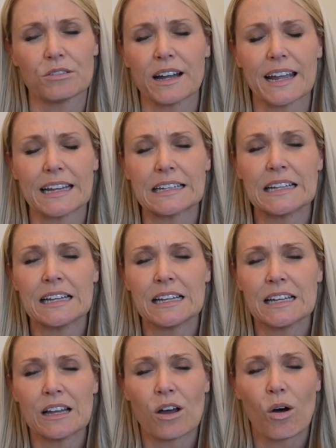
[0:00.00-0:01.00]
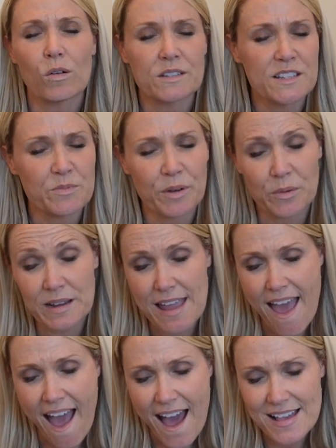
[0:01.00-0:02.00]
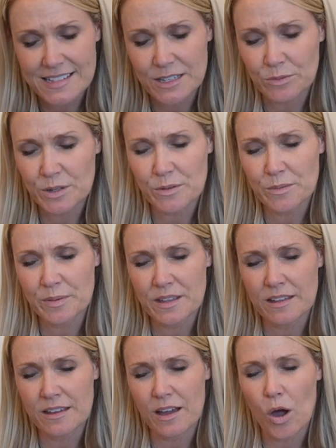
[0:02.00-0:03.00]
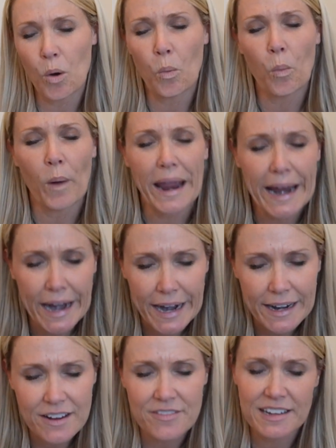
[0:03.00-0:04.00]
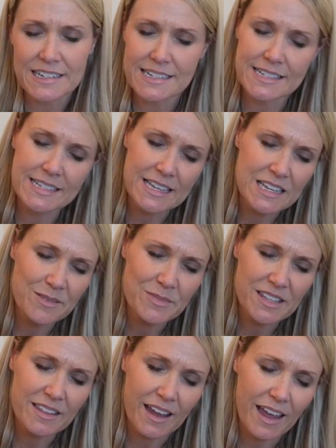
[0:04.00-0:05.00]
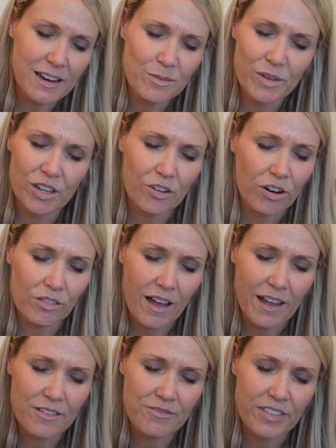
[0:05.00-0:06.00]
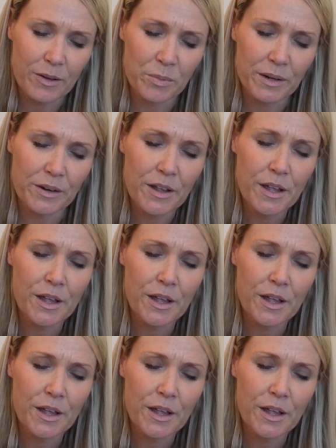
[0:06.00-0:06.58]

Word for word: And Holy Spirit, we ask that we would be aware of any schemes of the enemy in our life that would